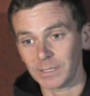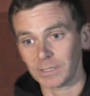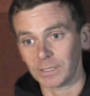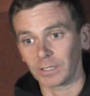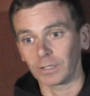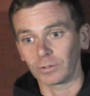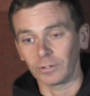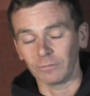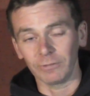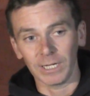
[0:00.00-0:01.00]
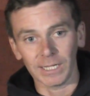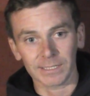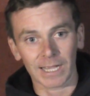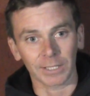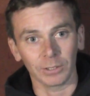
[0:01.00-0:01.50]
pieces and really
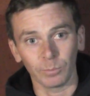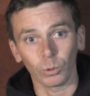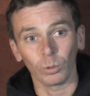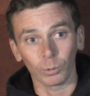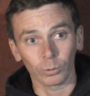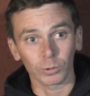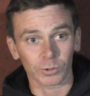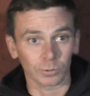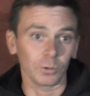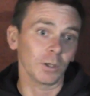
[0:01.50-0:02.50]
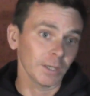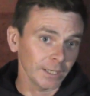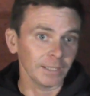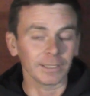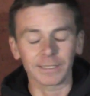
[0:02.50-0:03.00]
attacking the ball, but also
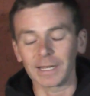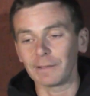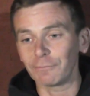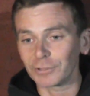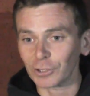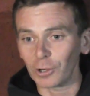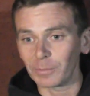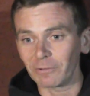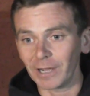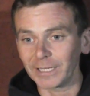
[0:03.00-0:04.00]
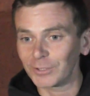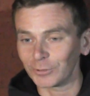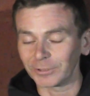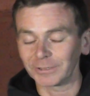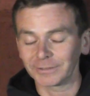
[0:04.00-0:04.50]
the delivery's got to be right.
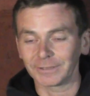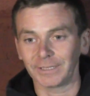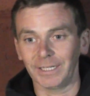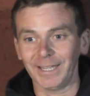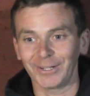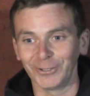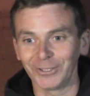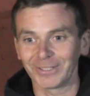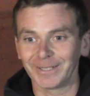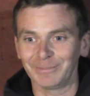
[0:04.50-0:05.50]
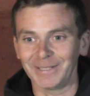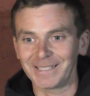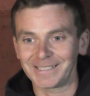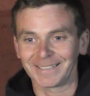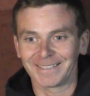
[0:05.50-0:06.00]
So, yeah, good,
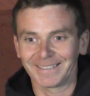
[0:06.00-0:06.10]
pleasing.